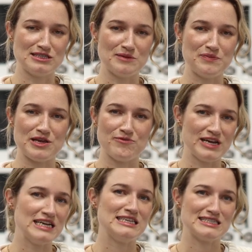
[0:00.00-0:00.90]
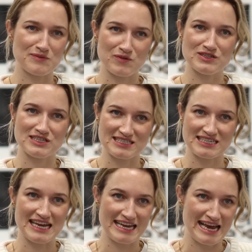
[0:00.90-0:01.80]
to be really someone
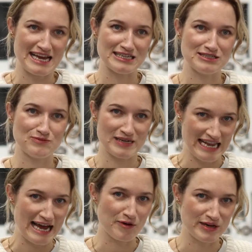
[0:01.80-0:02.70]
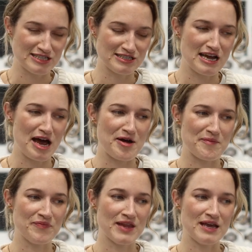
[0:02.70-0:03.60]
just engaged with language,
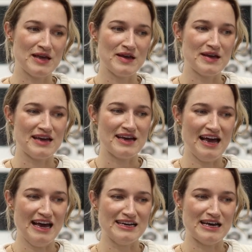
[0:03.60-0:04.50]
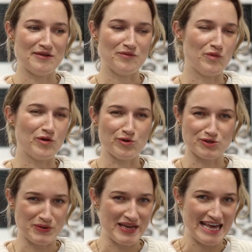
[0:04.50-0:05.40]
and we're
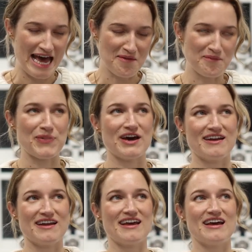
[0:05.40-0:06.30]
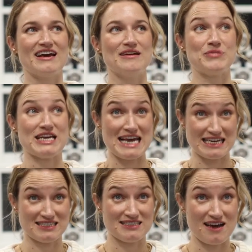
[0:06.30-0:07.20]
all doing that. But
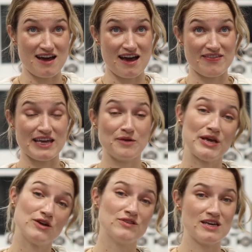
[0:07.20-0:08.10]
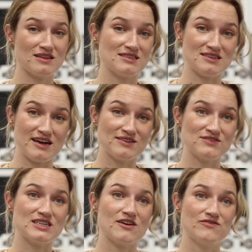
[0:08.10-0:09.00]
yes, I think being on the other side
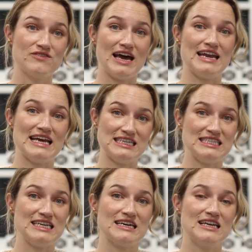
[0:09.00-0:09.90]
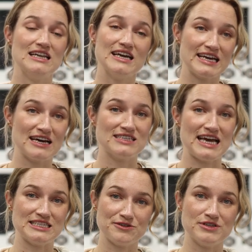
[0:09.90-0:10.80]
of stuff and editing and learning how
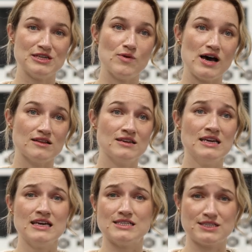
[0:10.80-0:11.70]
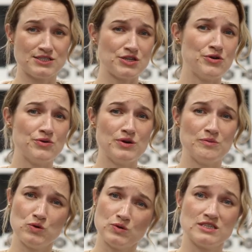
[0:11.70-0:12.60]
to edit really well is so
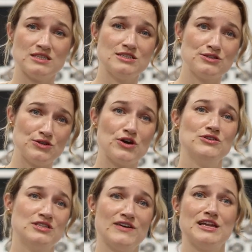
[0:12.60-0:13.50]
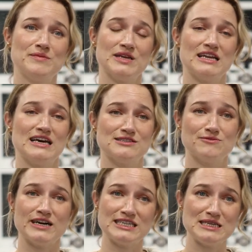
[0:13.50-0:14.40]
important to your own development as
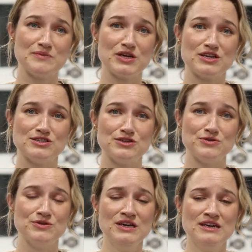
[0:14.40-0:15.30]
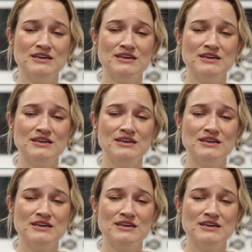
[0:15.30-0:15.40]
a writer, because you